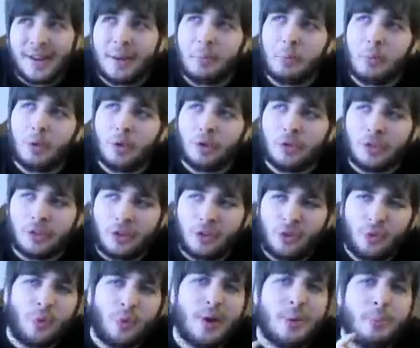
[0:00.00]
to get more
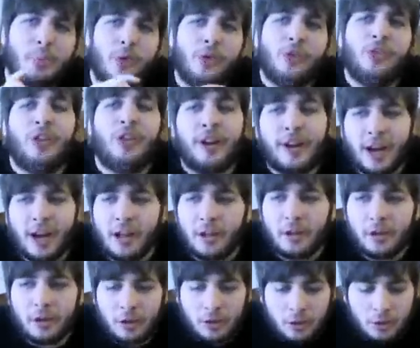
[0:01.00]
than 20 points in a
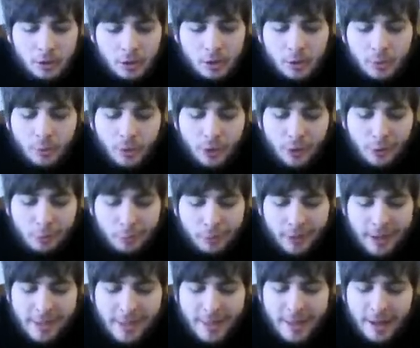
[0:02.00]
color, when you
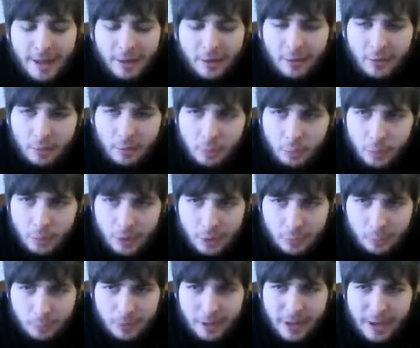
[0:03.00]
play
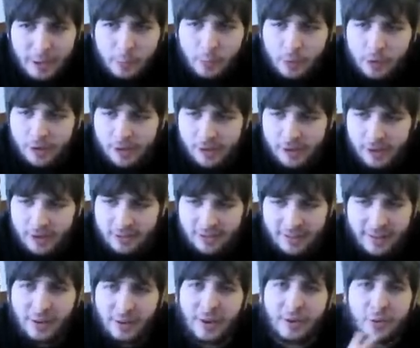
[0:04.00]
one of these,
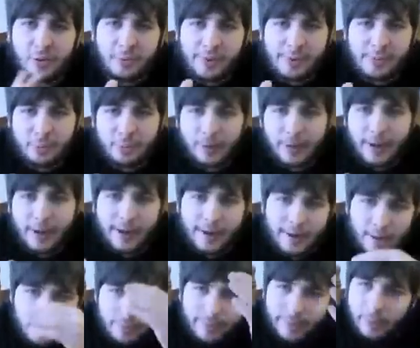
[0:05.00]
they don't have to be
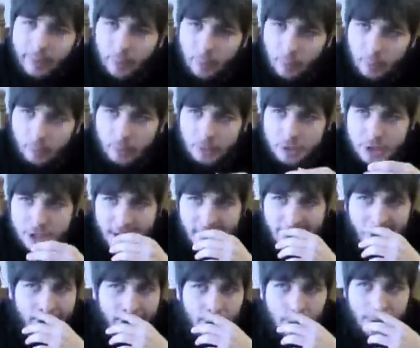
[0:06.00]
played,
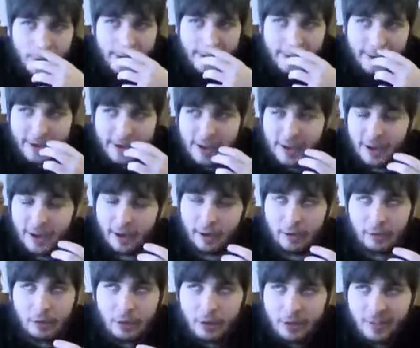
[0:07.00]
Jack, Queen,
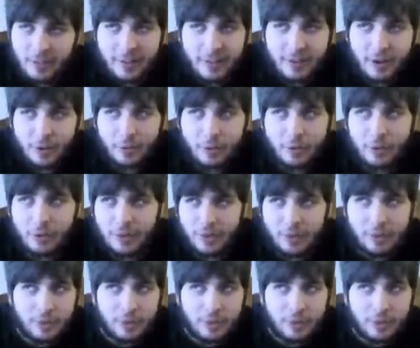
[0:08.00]
King. You can